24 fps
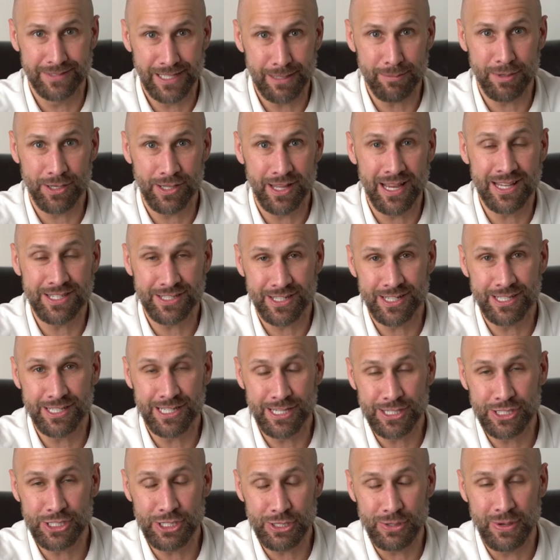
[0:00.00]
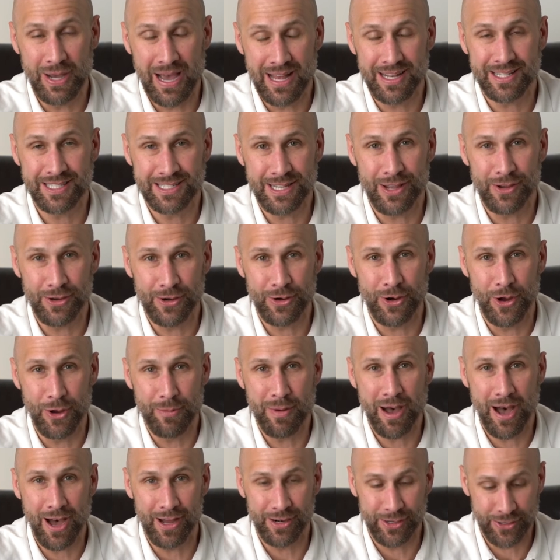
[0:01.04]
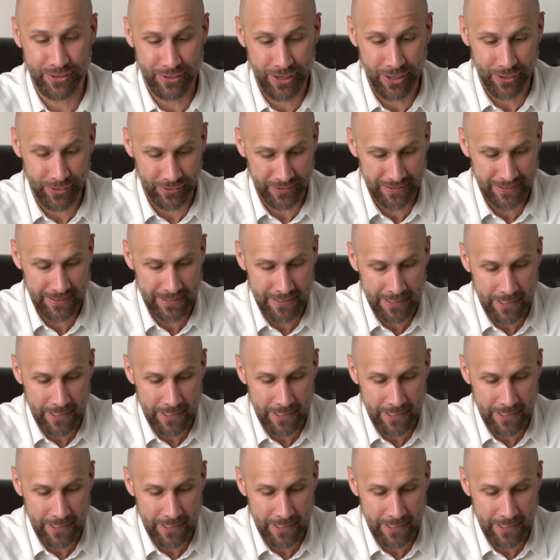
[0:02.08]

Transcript: Nick McLean's going to teach you how to sell your home on your own.